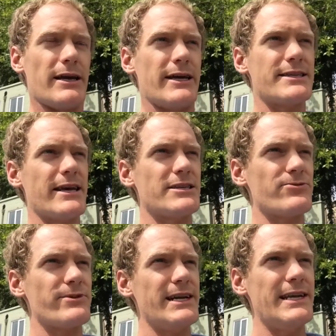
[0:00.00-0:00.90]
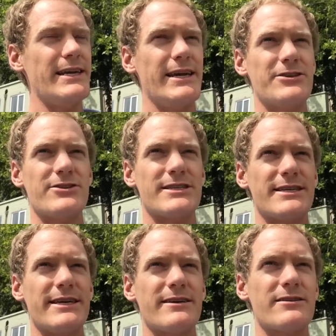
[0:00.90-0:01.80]
it's a really
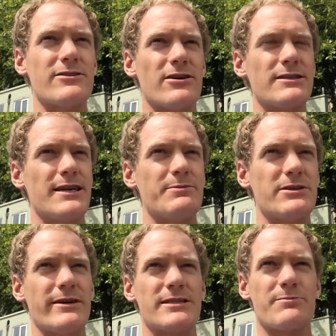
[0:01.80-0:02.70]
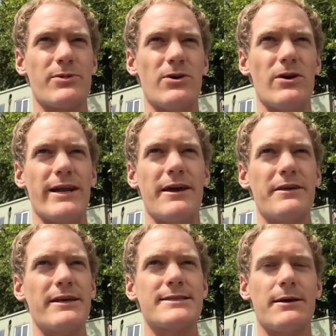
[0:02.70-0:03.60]
interesting concept to explore, and I
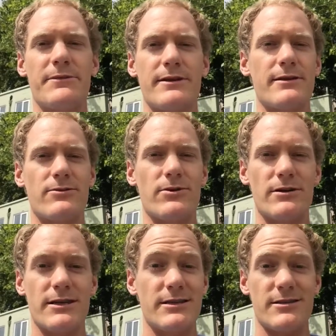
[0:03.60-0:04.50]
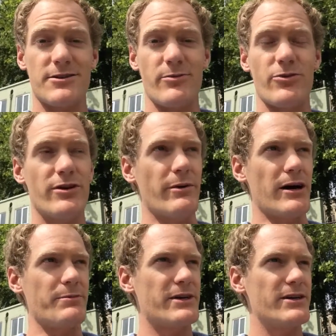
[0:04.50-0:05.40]
think it's something that the world needs to know more
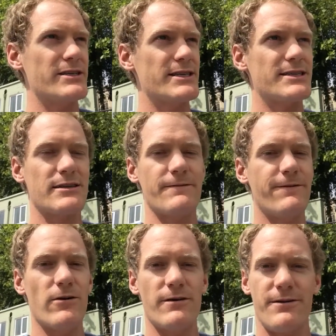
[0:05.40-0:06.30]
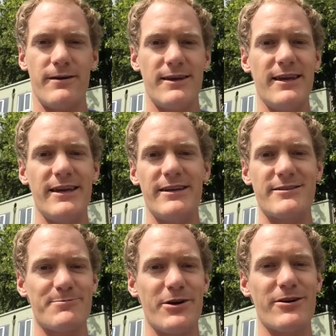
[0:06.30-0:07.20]
about, because it's the fourth key
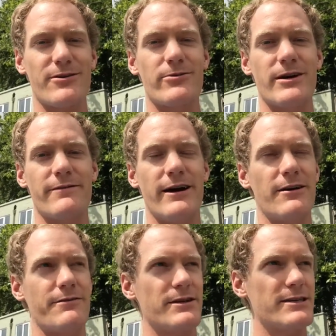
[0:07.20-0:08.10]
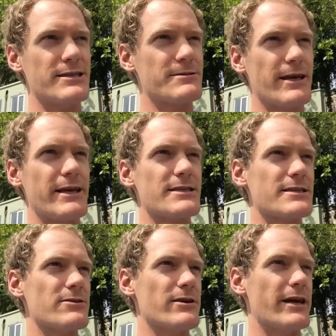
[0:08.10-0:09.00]
spoke on the wheel of health.
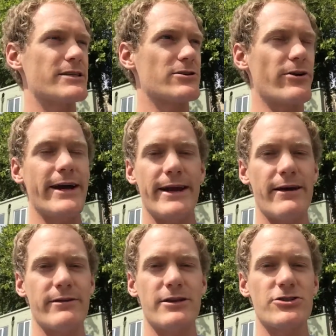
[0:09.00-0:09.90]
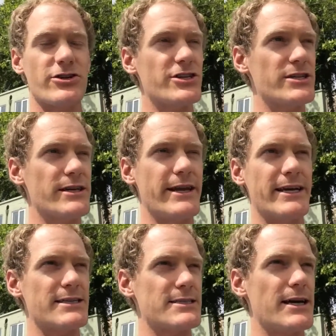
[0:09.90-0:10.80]
It's great having nutrition and
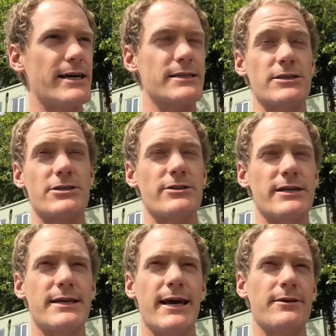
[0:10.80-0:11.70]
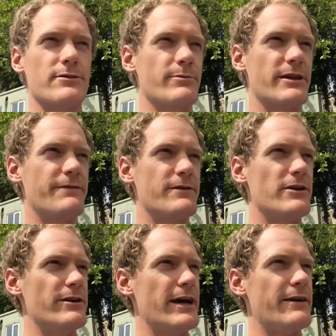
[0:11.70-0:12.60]
exercise and stress handled, but if you
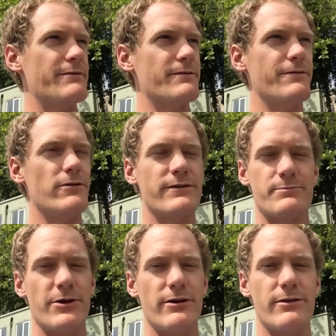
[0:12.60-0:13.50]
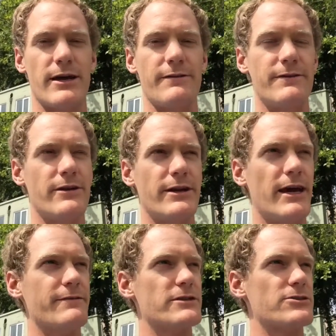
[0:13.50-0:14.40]
don't have the fourth spoke there, if you don't
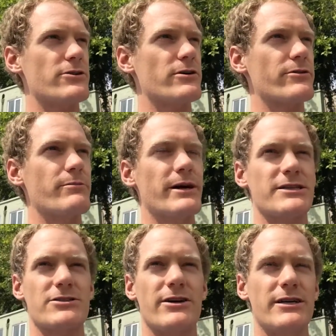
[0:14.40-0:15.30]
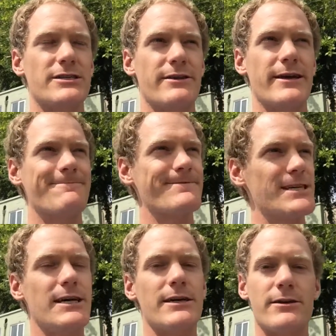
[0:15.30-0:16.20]
have a strong, robust structure, then
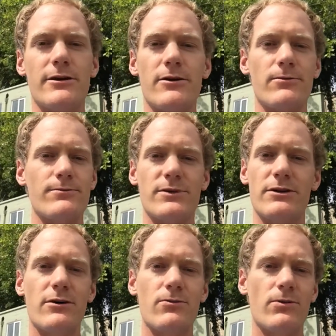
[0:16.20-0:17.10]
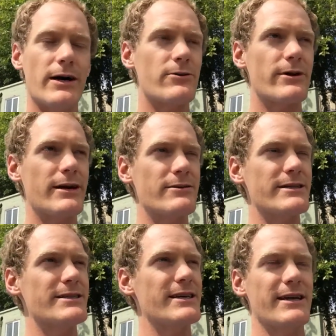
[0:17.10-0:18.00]
you're not
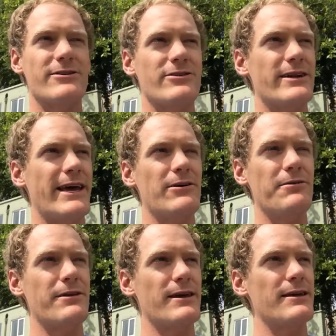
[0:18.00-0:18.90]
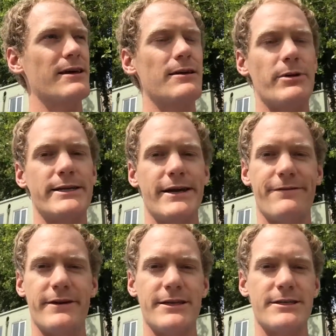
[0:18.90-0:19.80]
well-rounded and you're not healthy by
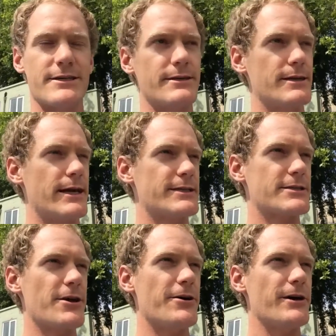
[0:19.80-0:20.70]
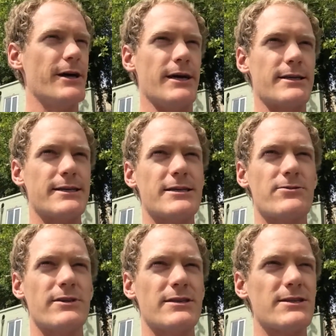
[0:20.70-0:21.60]
definition. So this
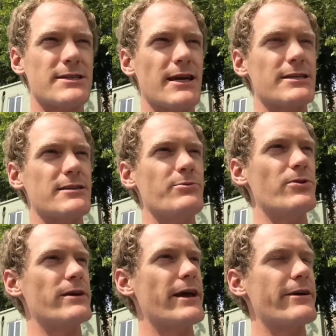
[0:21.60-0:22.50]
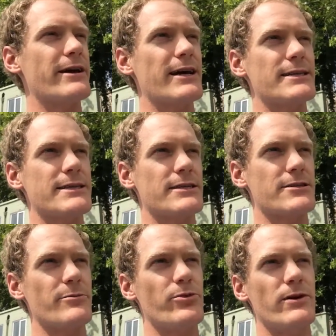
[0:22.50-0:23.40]
is such an important area, and like I said,
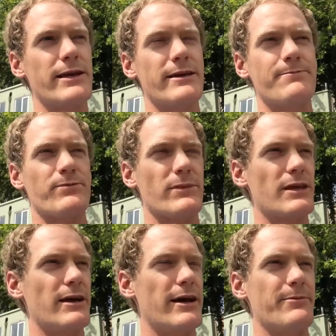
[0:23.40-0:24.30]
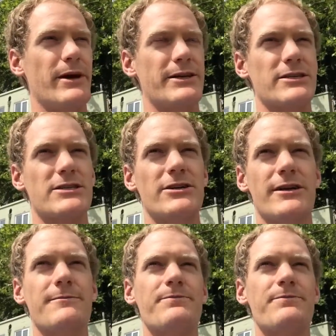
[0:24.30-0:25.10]
so poorly understood.